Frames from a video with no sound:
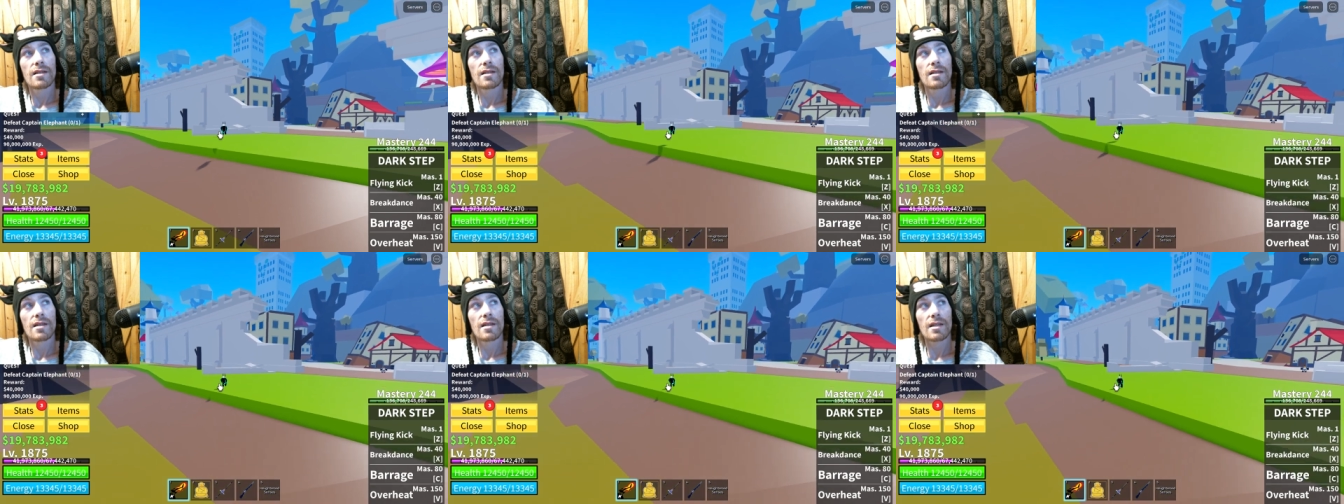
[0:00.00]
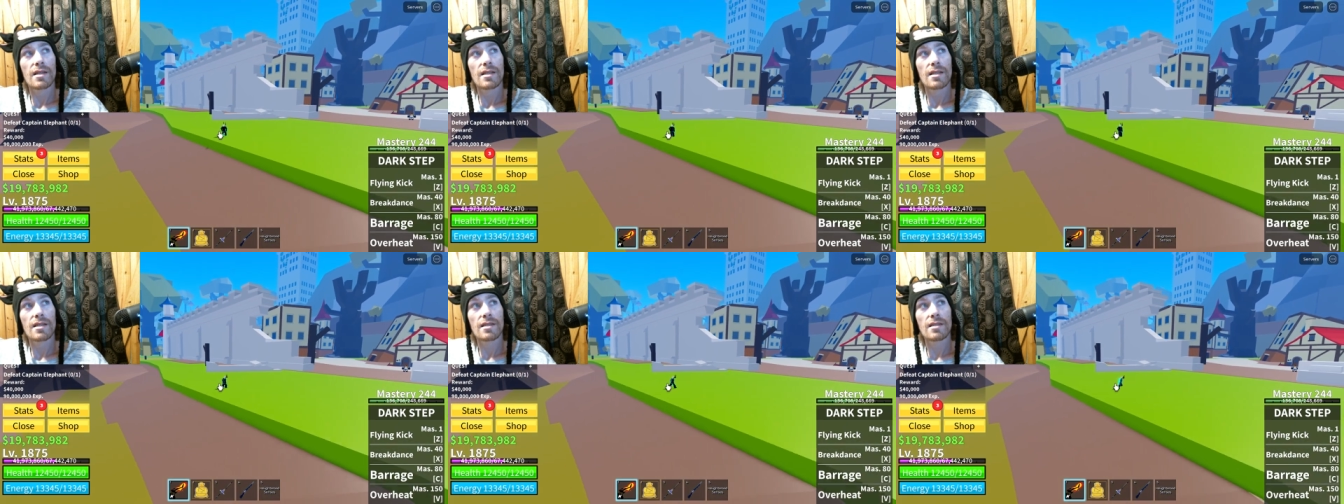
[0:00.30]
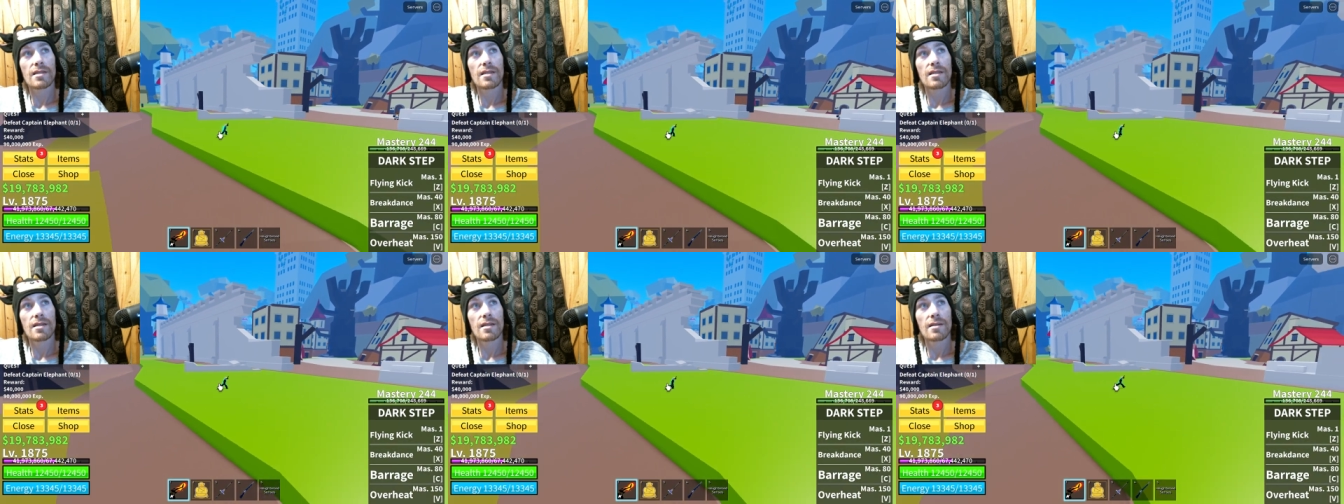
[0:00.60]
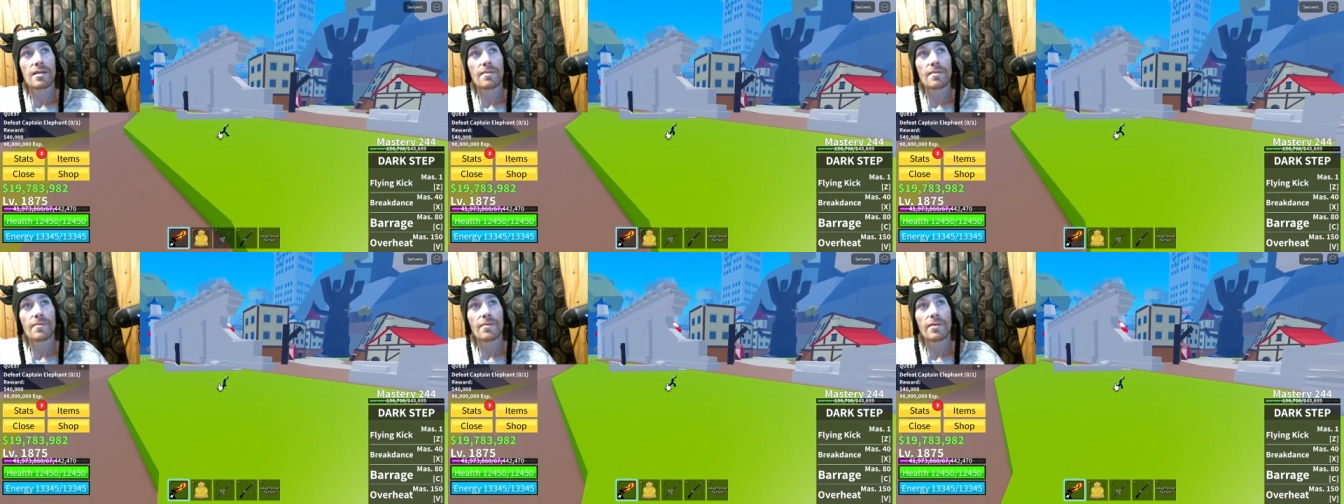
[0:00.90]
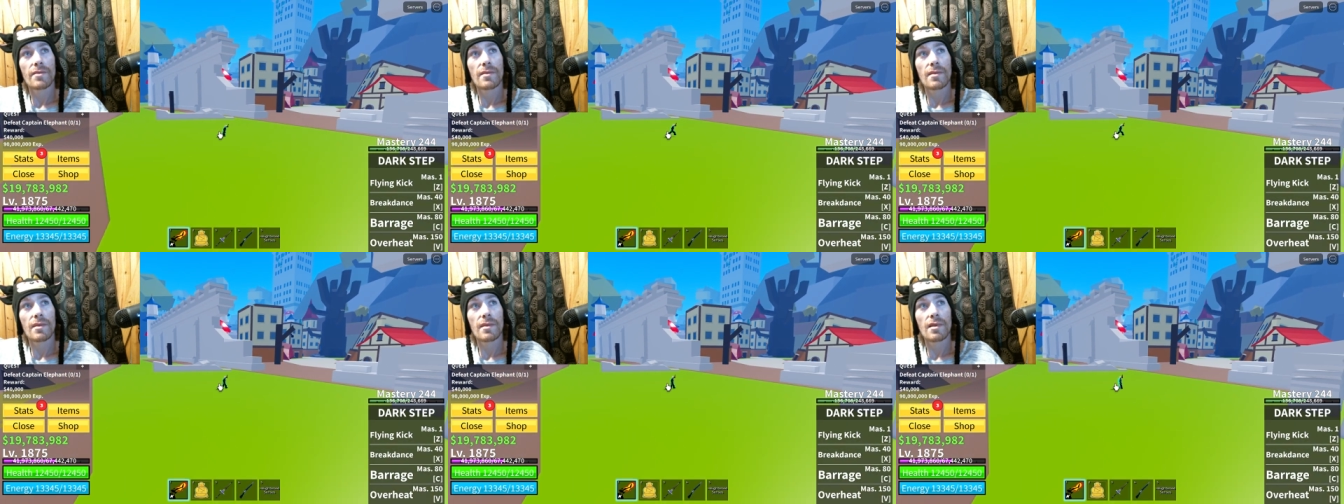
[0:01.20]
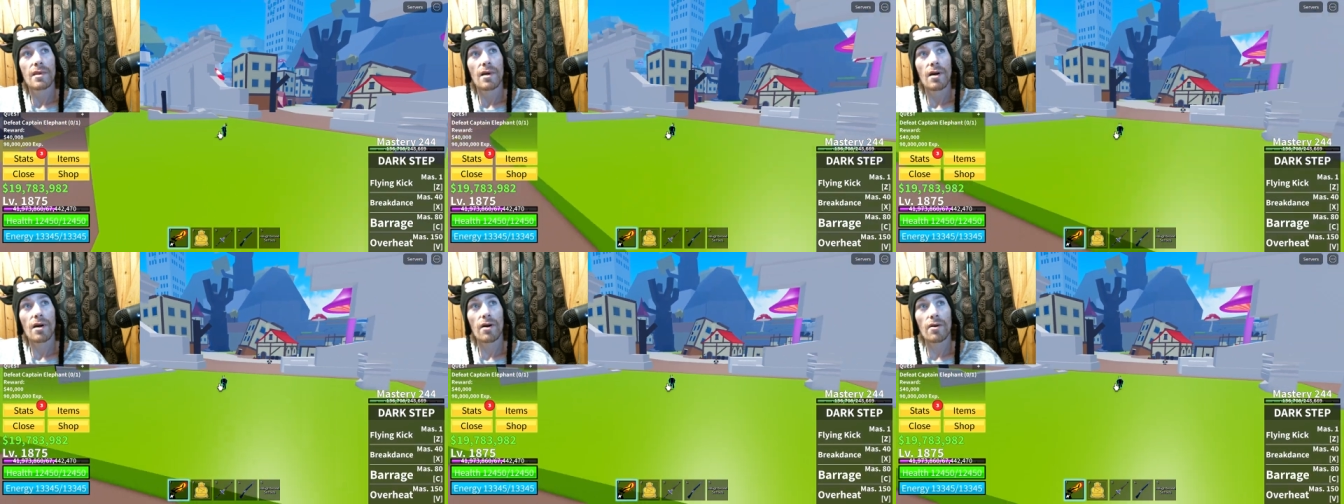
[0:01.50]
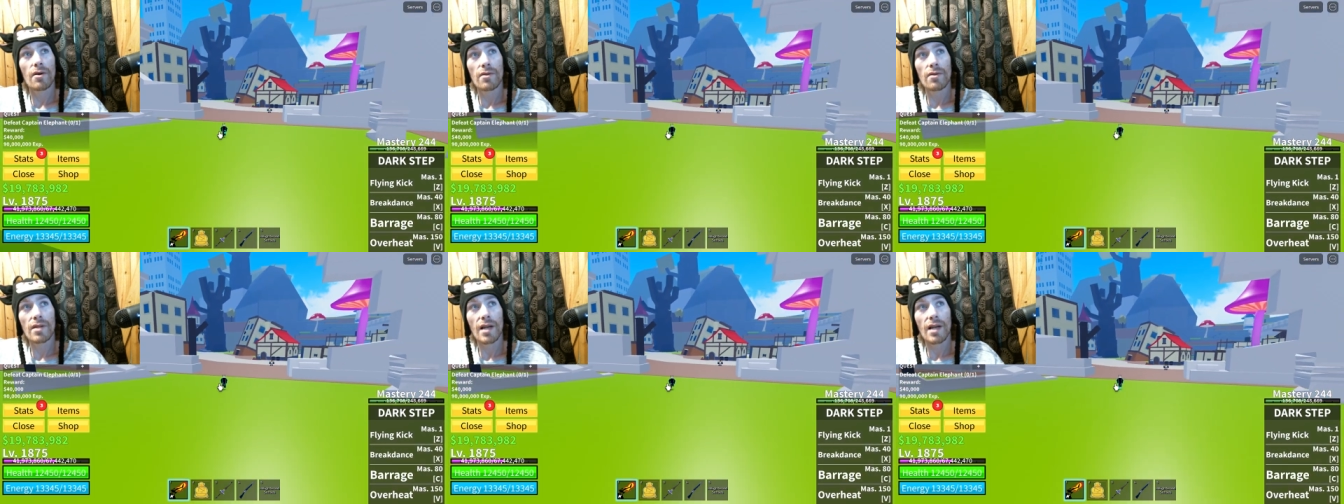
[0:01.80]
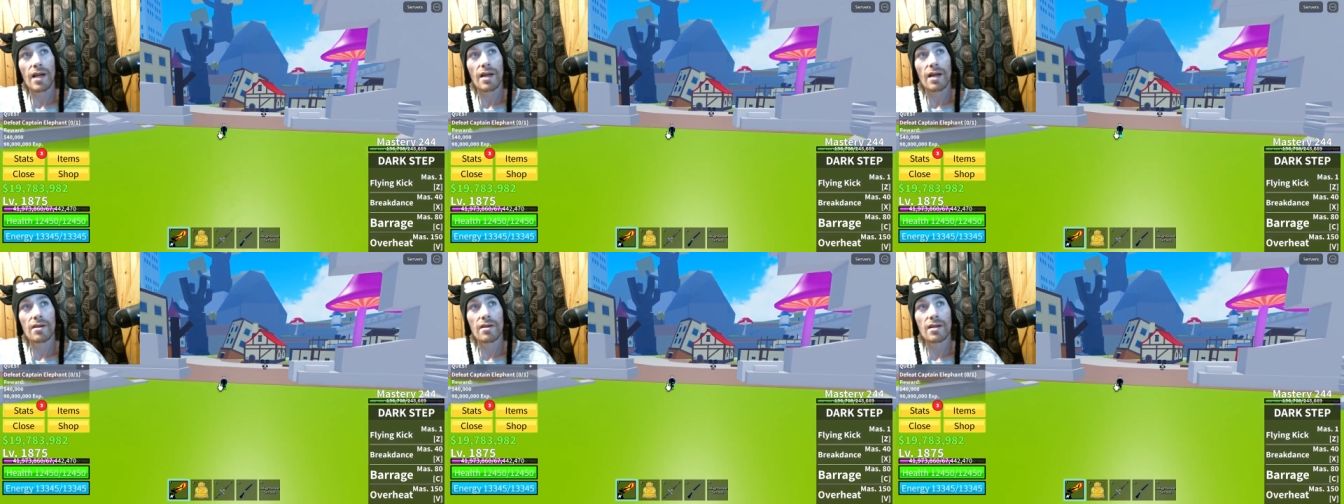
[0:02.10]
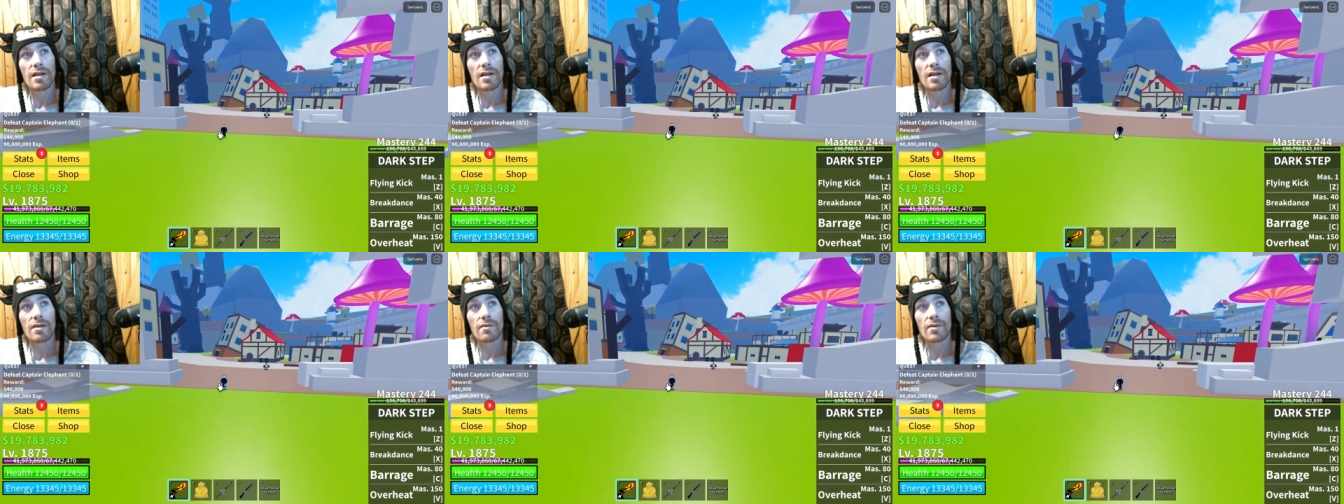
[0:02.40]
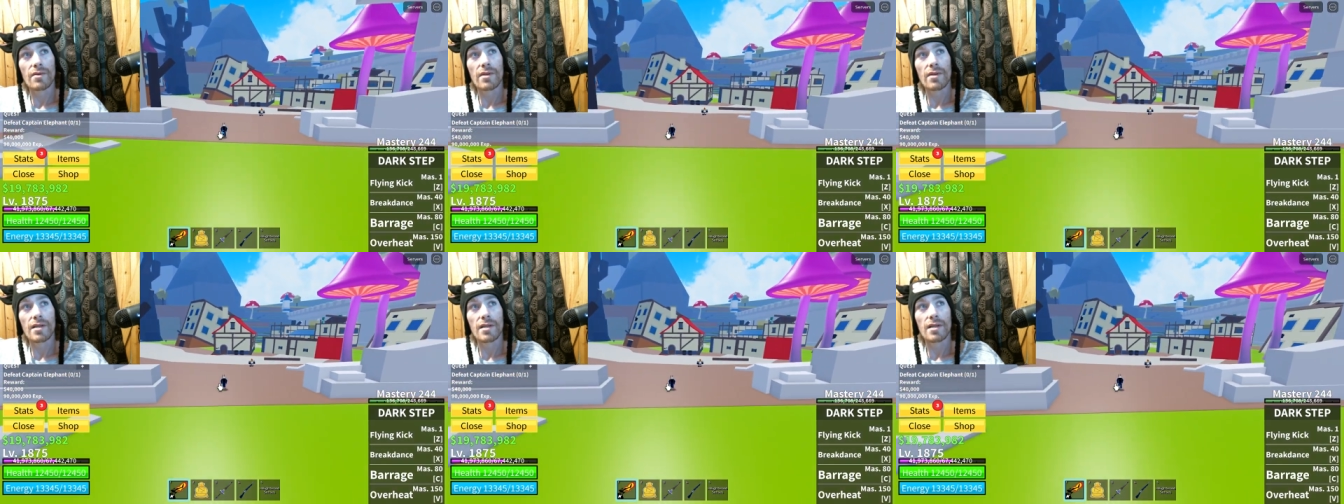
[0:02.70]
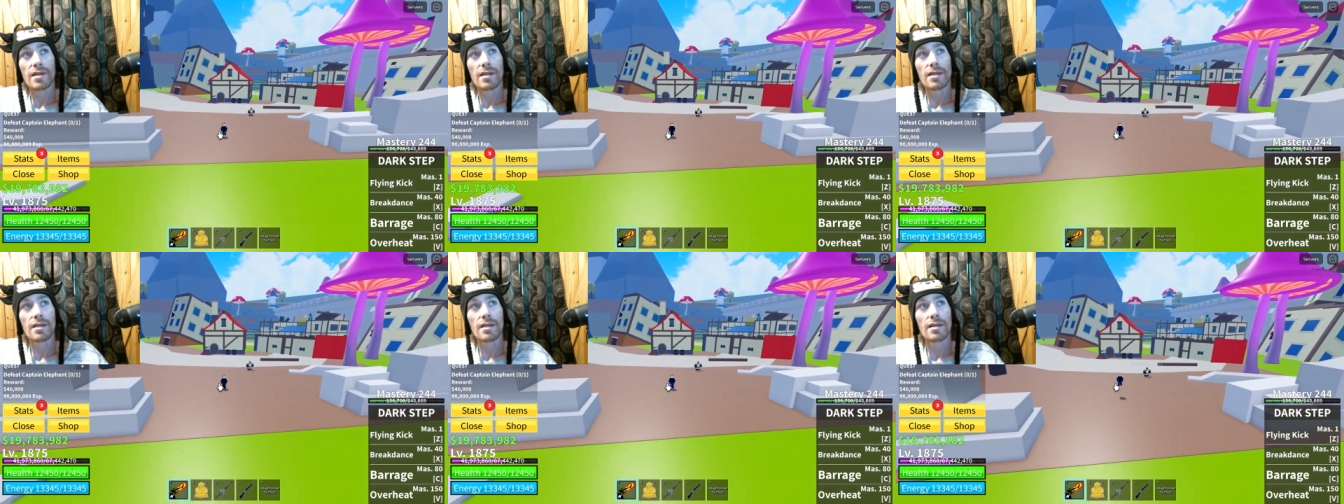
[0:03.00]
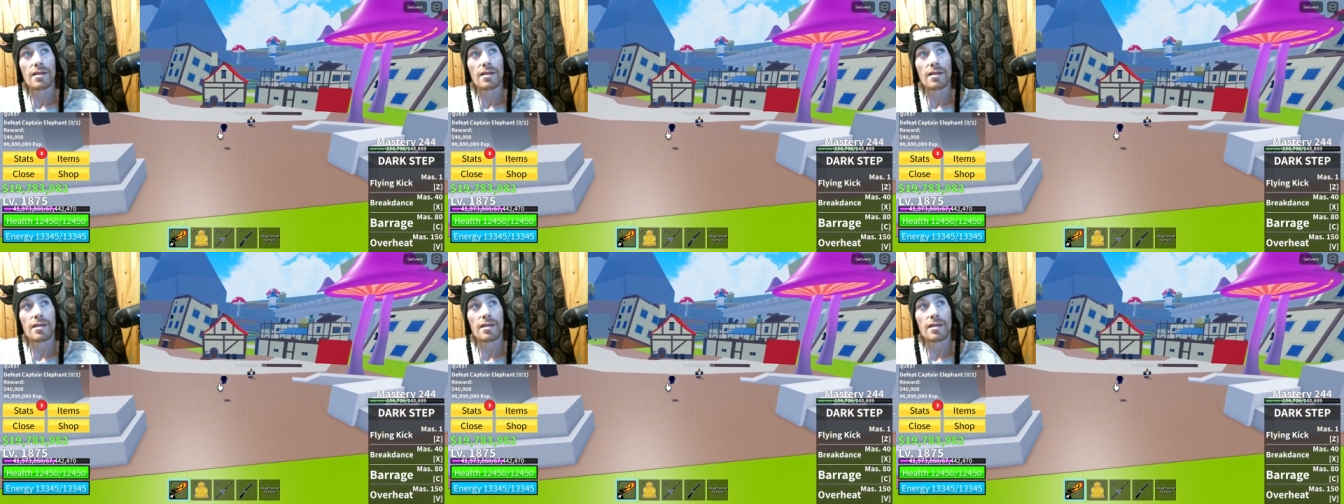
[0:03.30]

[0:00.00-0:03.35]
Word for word: Like, this whole area, really.